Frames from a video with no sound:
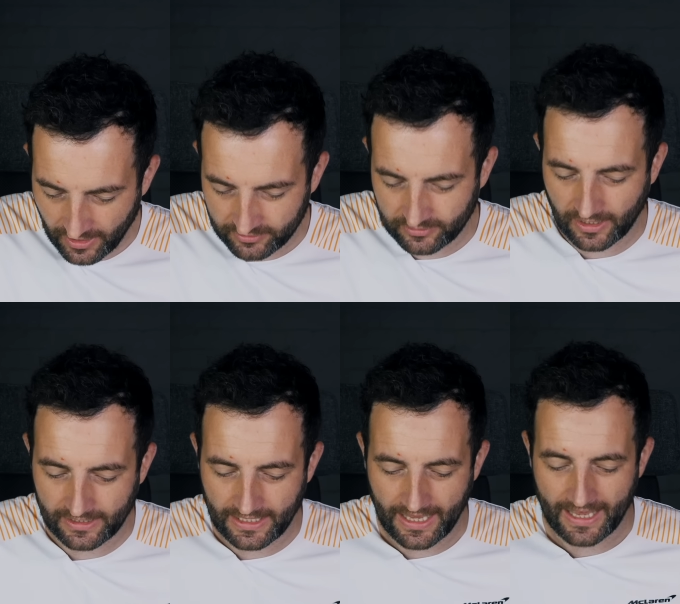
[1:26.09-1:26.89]

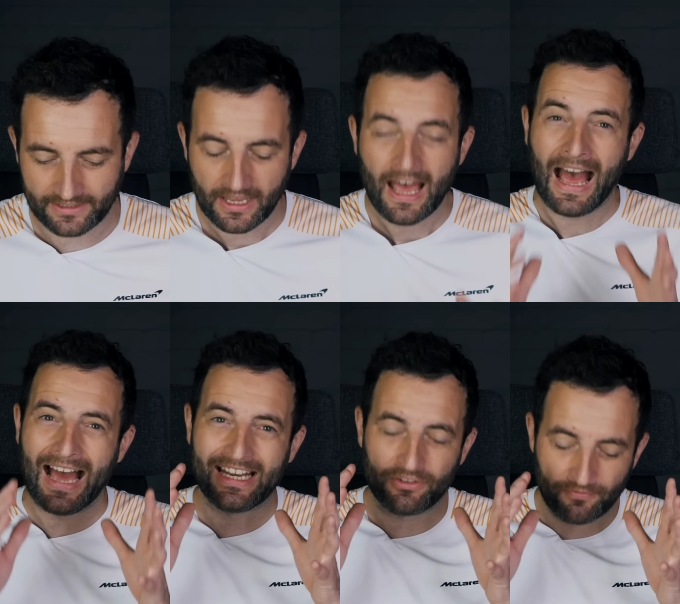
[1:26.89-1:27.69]
slightly ahead,
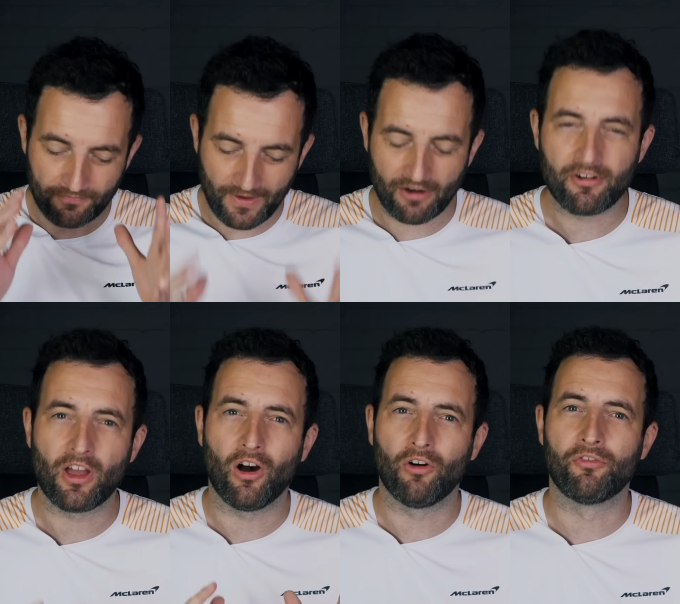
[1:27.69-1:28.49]
and it's
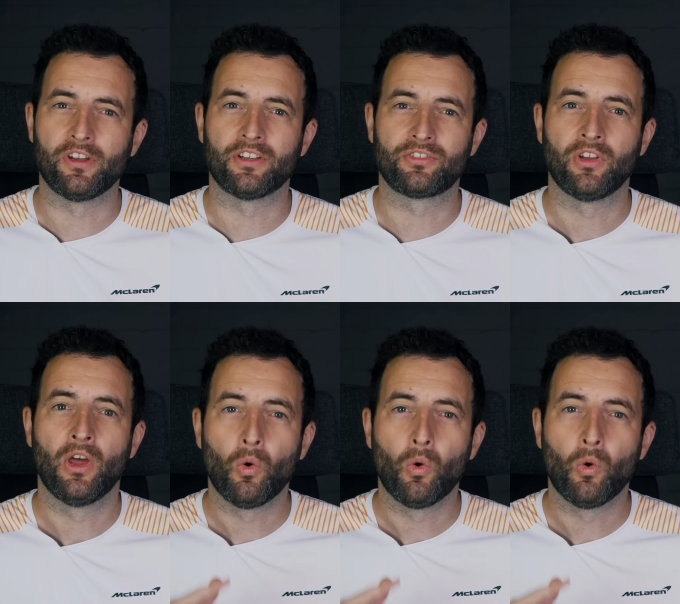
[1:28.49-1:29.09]
very obvious